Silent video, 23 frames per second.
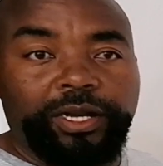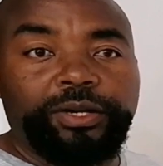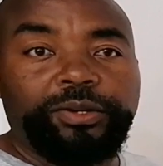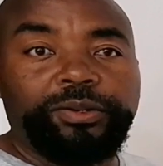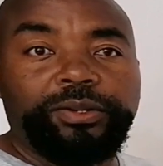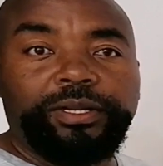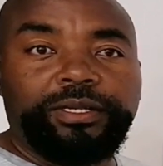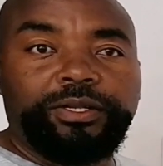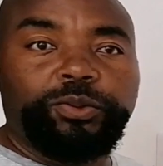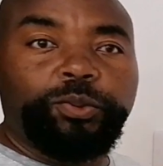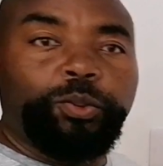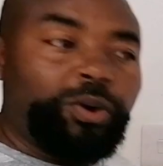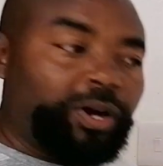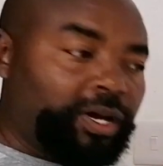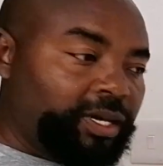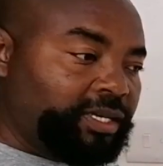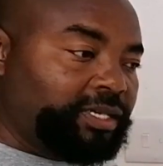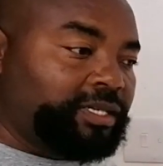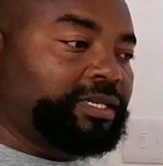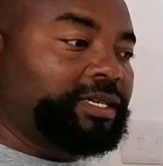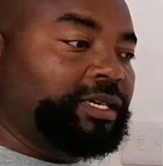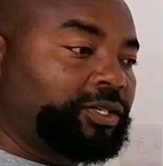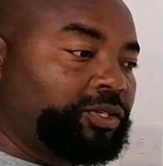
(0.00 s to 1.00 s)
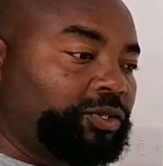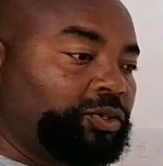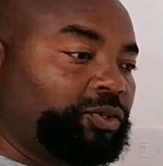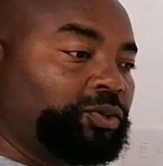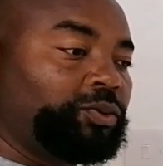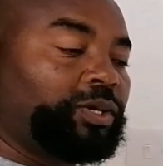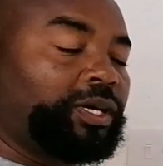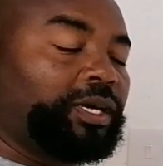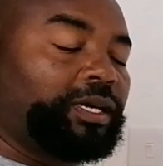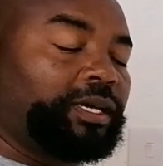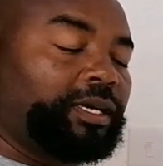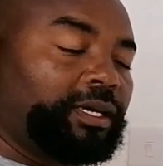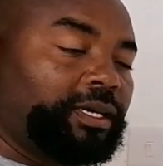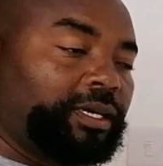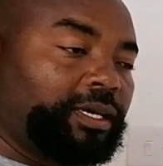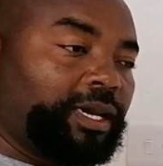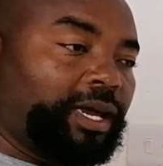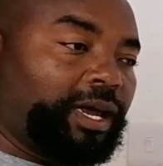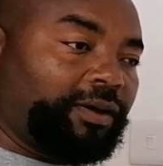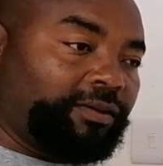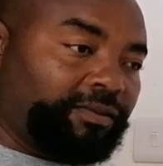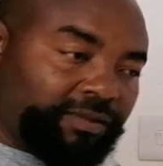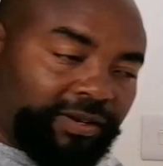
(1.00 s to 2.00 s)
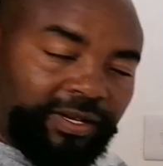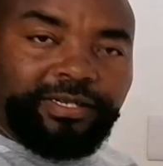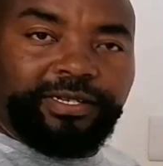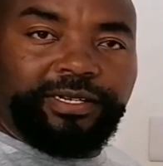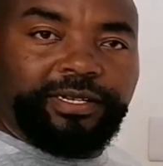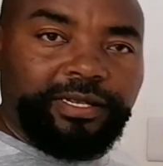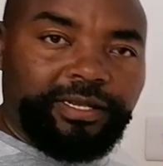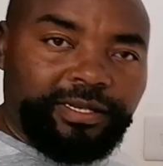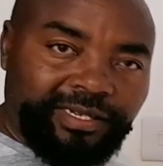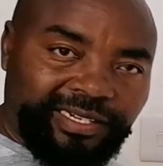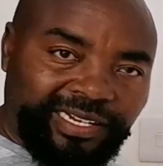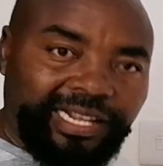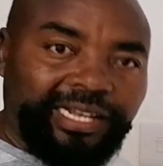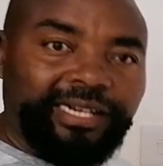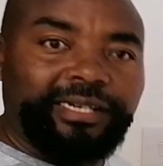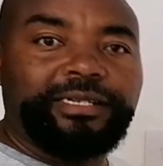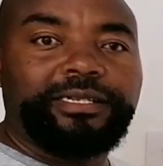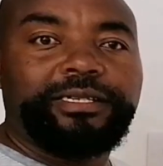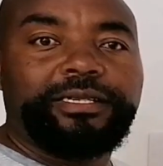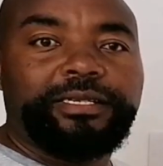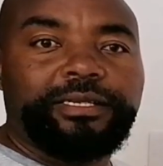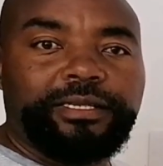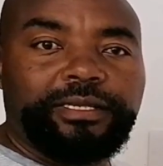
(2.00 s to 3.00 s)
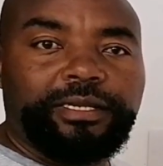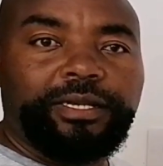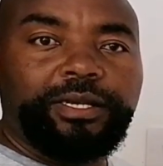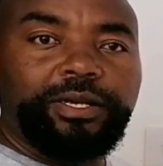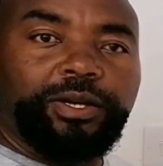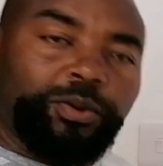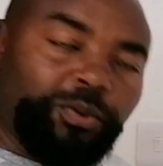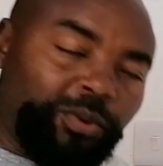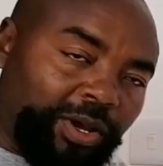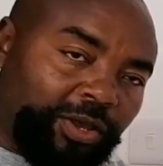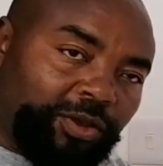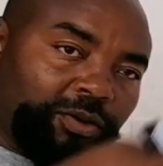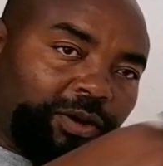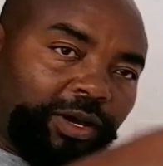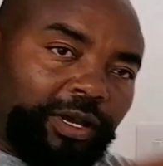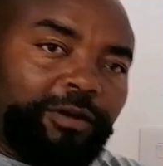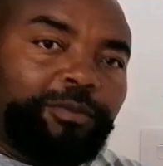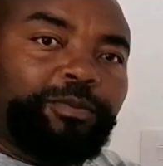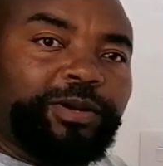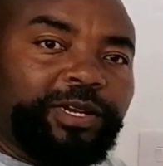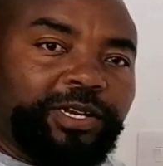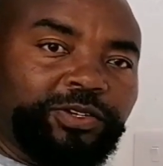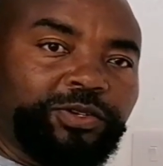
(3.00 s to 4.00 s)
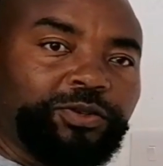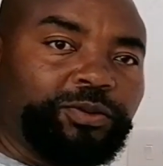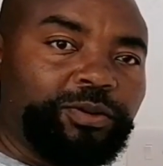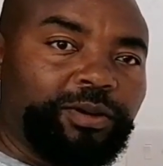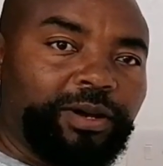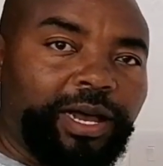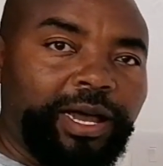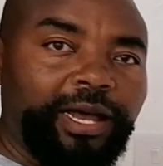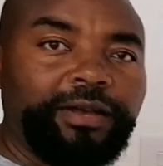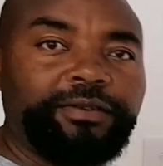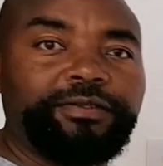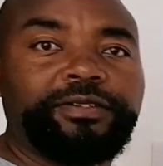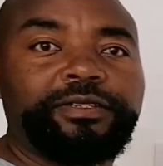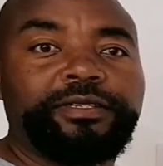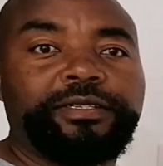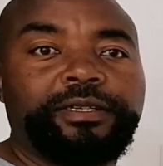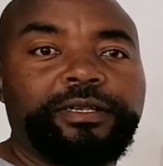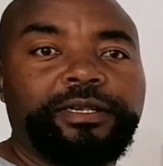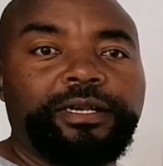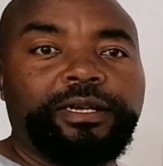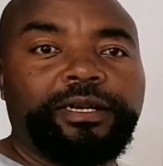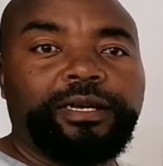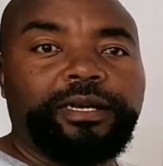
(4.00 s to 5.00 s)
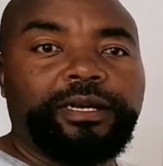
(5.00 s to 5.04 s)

you can do it. One is that you can harvest the stands where you can place your hives.